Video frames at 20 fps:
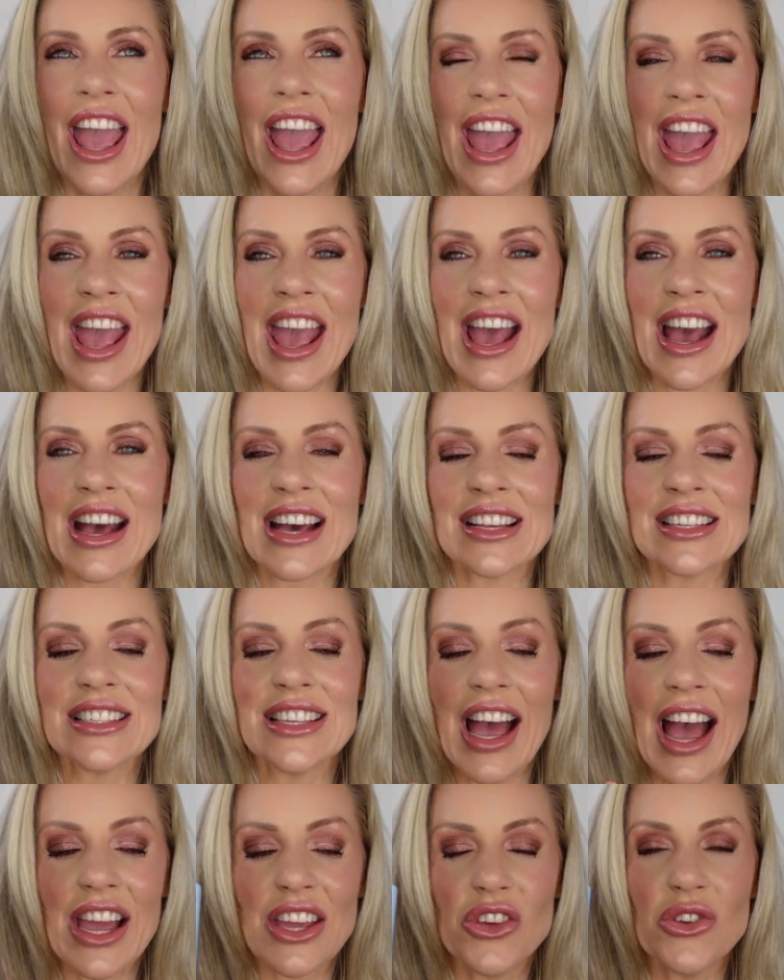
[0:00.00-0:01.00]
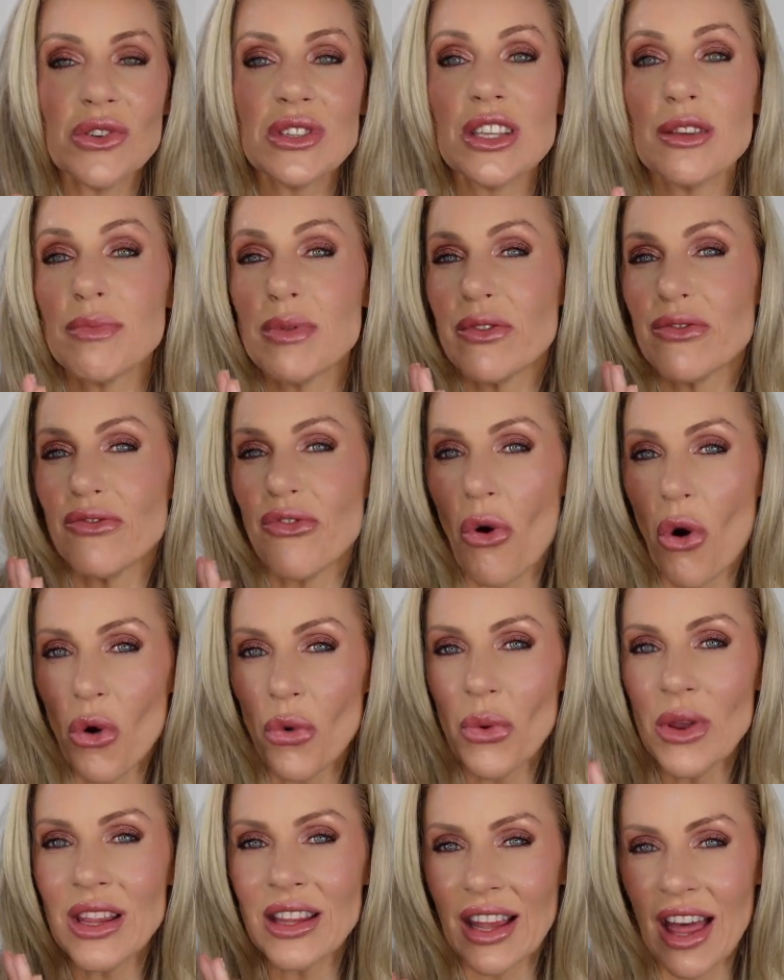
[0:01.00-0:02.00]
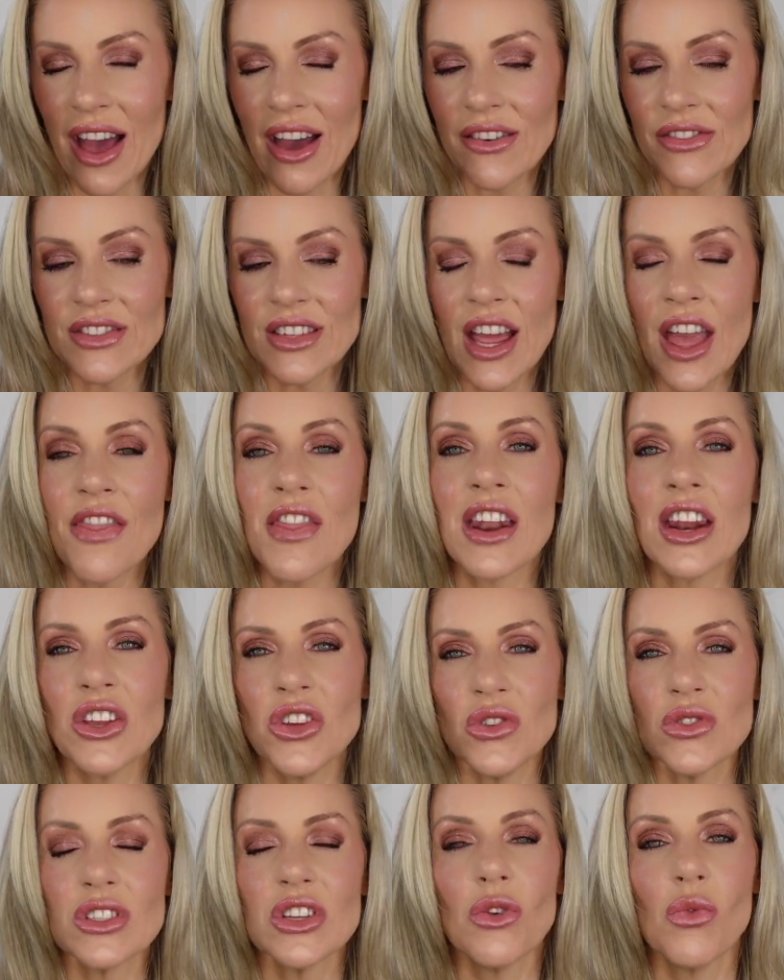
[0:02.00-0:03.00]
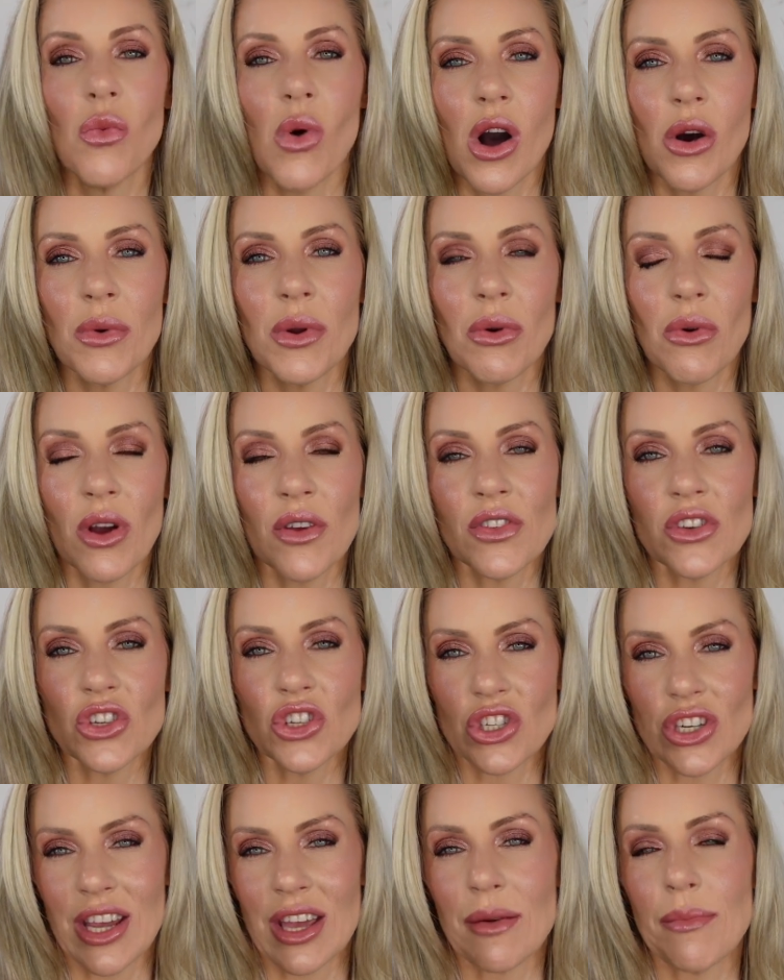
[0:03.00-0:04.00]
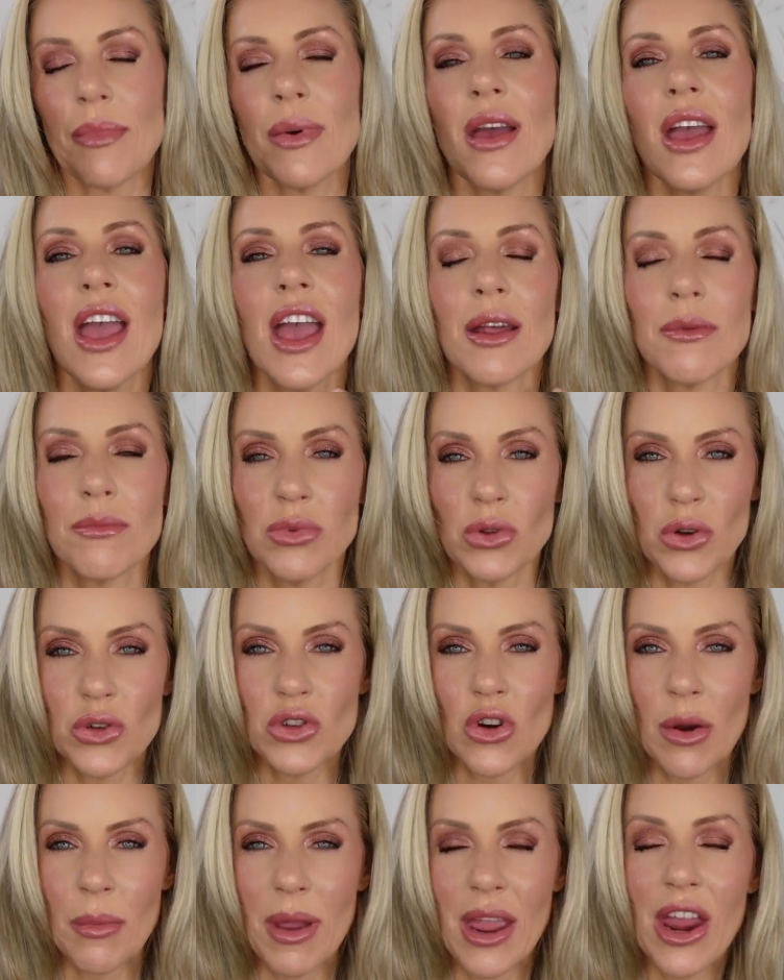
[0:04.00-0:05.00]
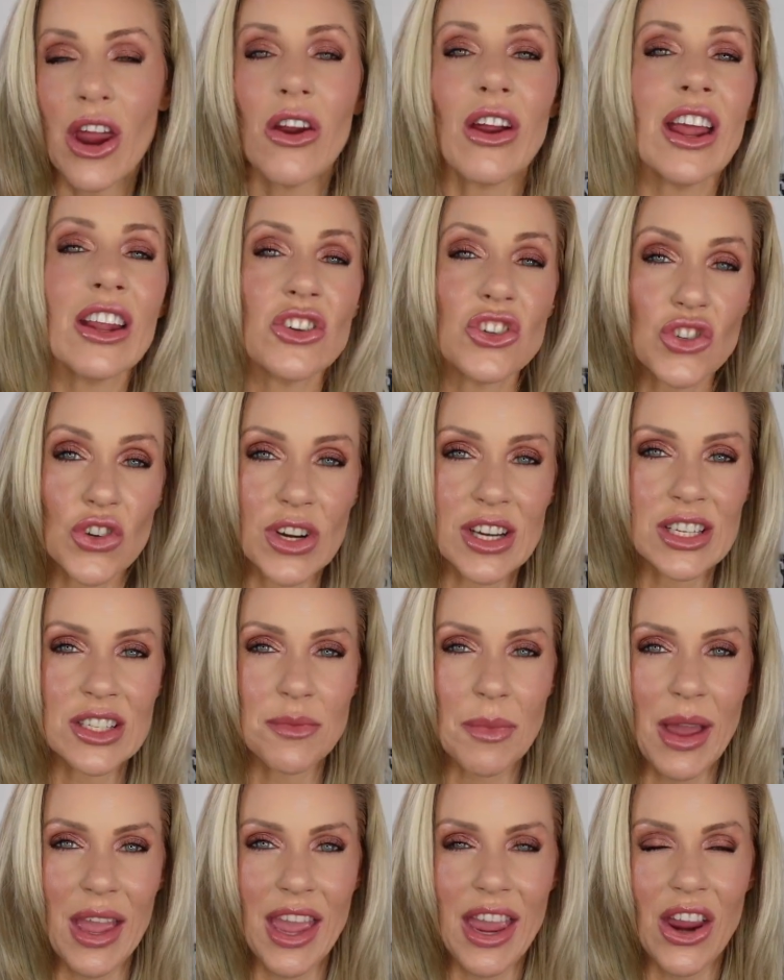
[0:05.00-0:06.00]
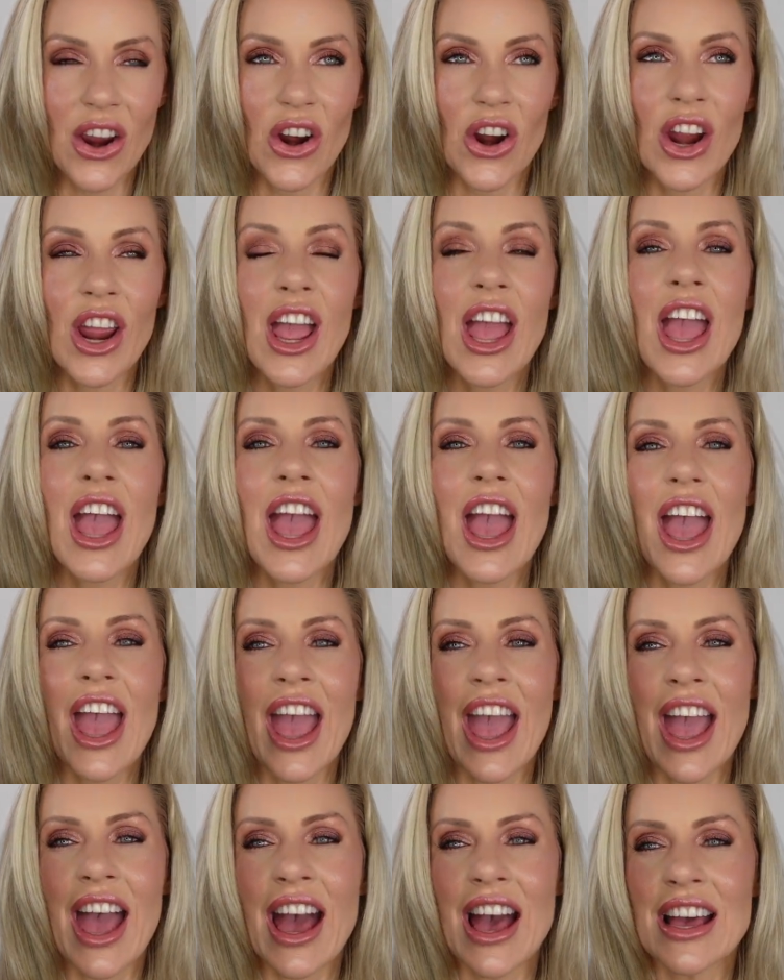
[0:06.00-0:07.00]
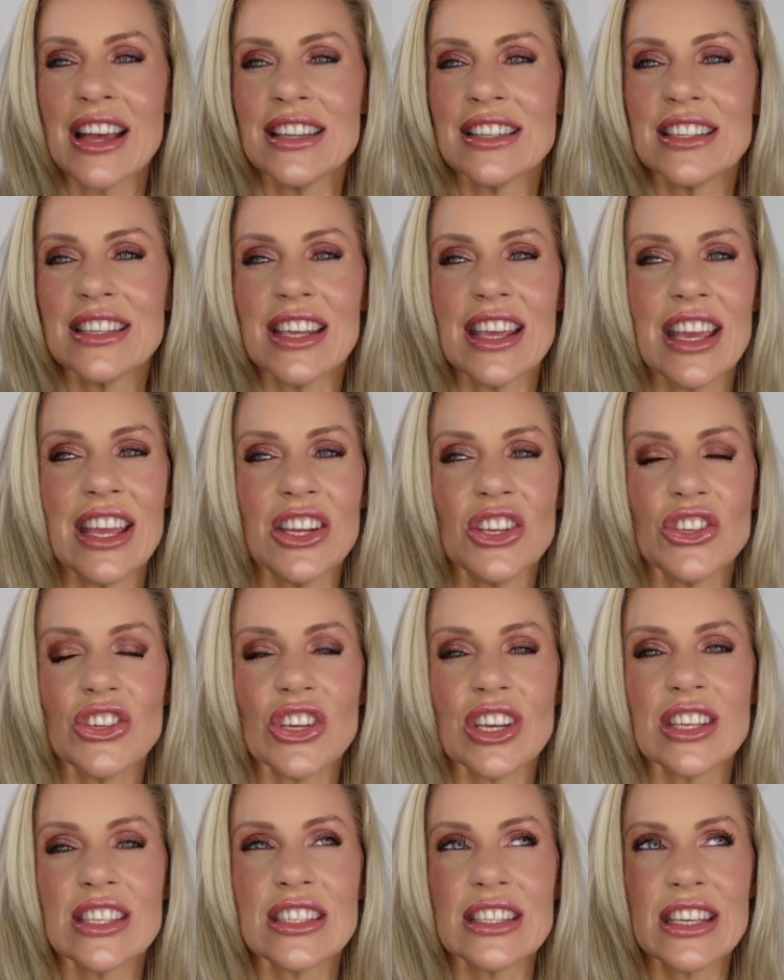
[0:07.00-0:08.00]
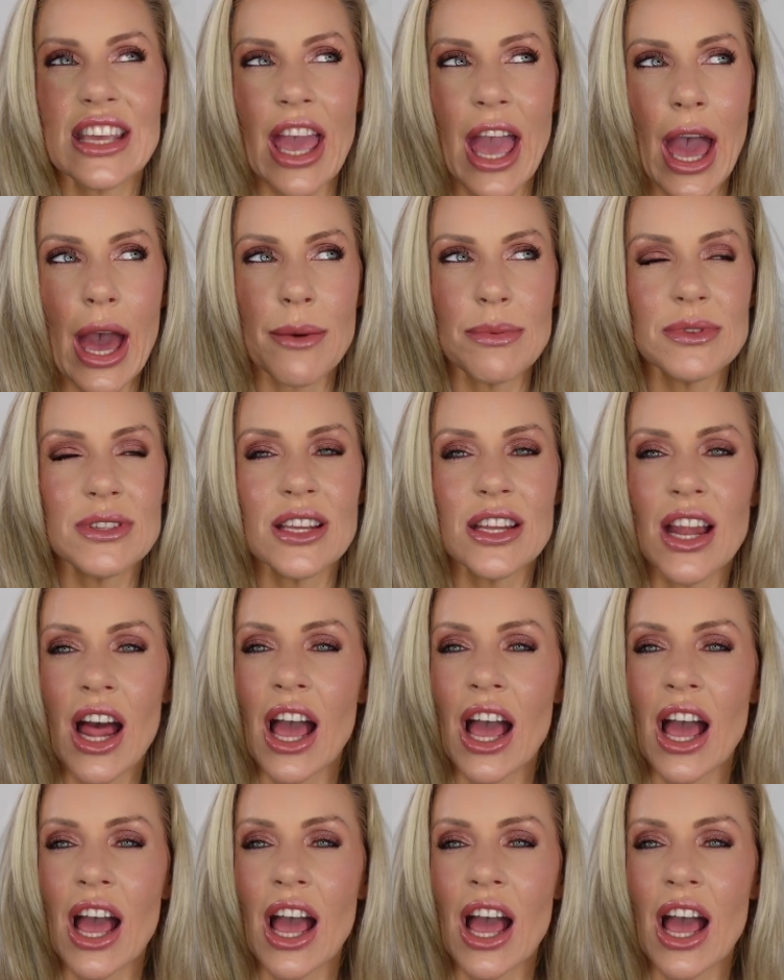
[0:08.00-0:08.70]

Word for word: And I used it before we left and then I used it while we were on the ship and blow dry my hair and straightened my hair and it just kept it.